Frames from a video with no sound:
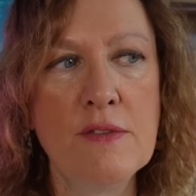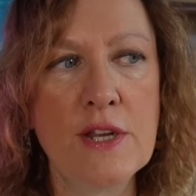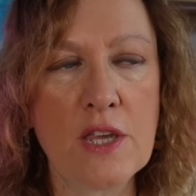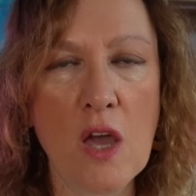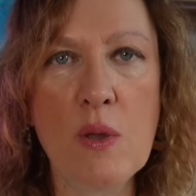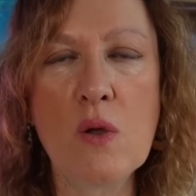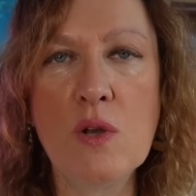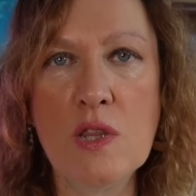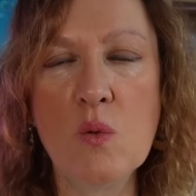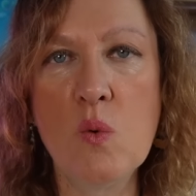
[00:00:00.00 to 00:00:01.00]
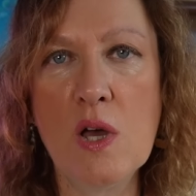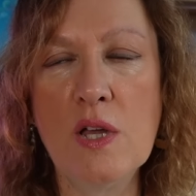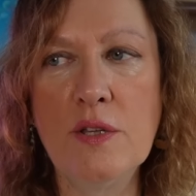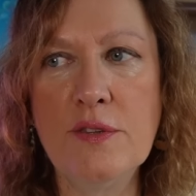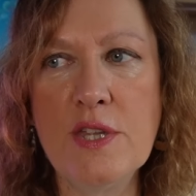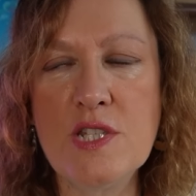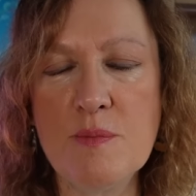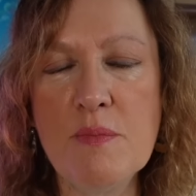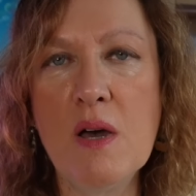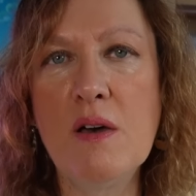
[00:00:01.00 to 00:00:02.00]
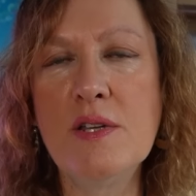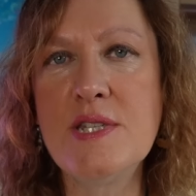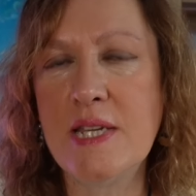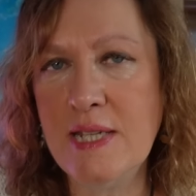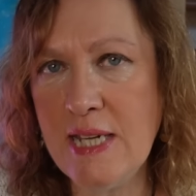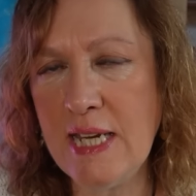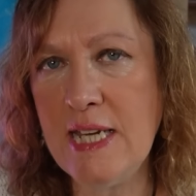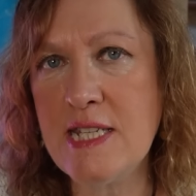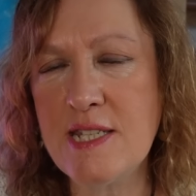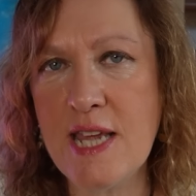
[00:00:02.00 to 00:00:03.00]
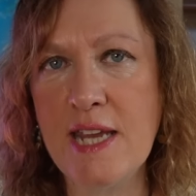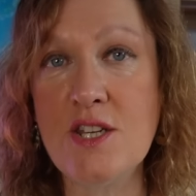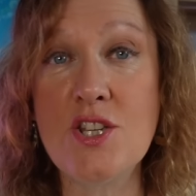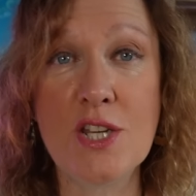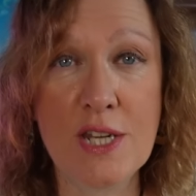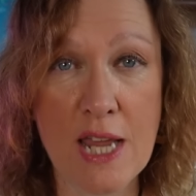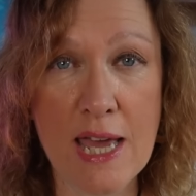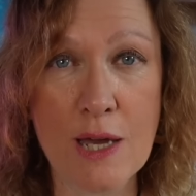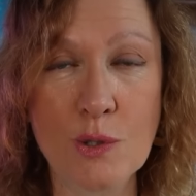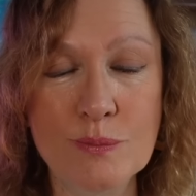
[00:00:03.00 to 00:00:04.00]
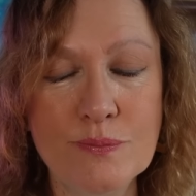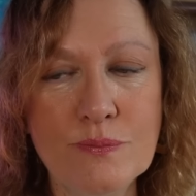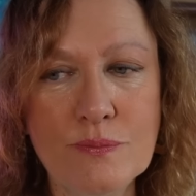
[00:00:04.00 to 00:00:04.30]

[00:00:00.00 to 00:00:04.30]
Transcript: that are going on in the world that demand and need attention now.